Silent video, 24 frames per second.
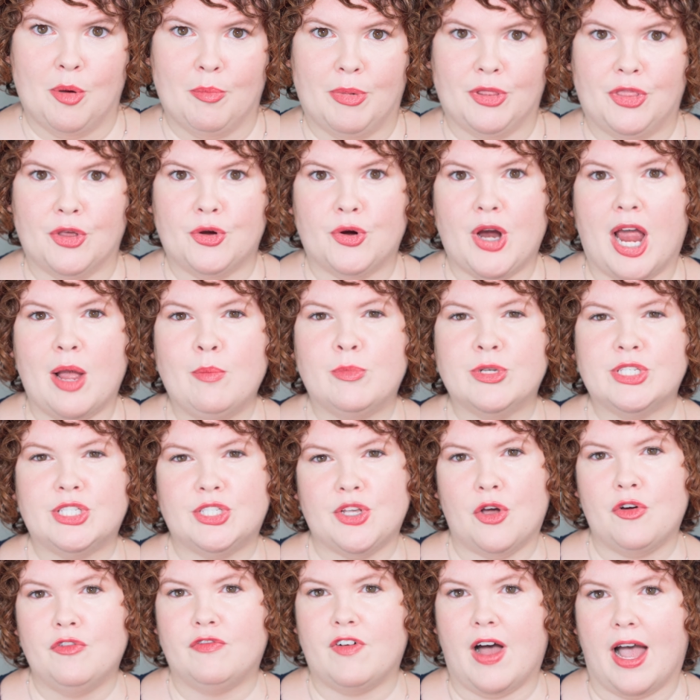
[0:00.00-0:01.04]
but the crime was
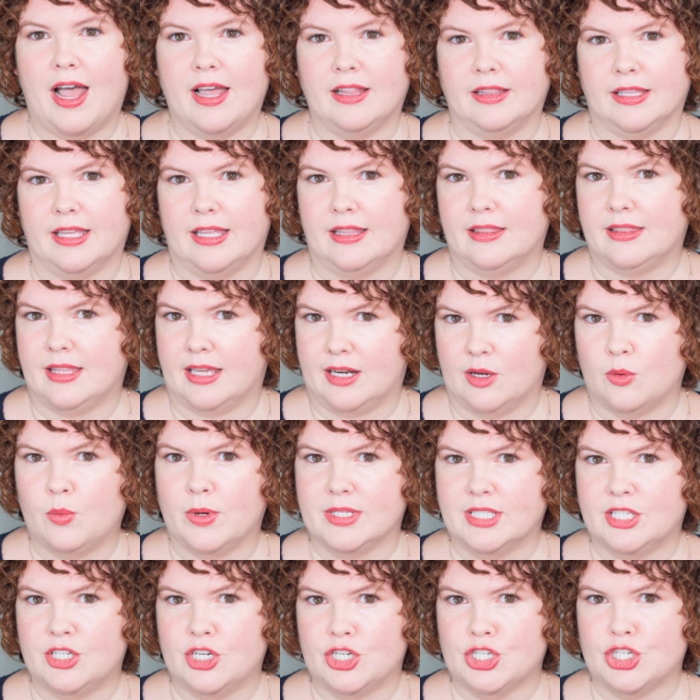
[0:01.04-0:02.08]
so violent that it
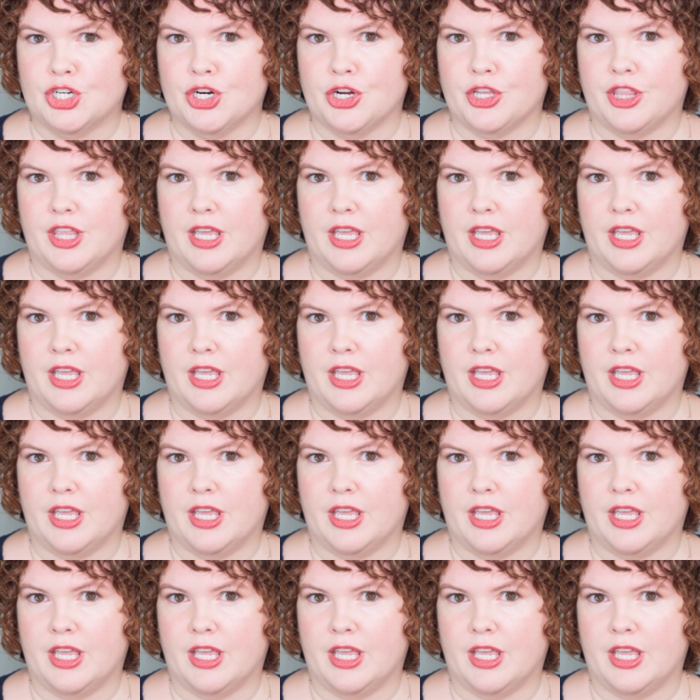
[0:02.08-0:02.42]
wasn't a sure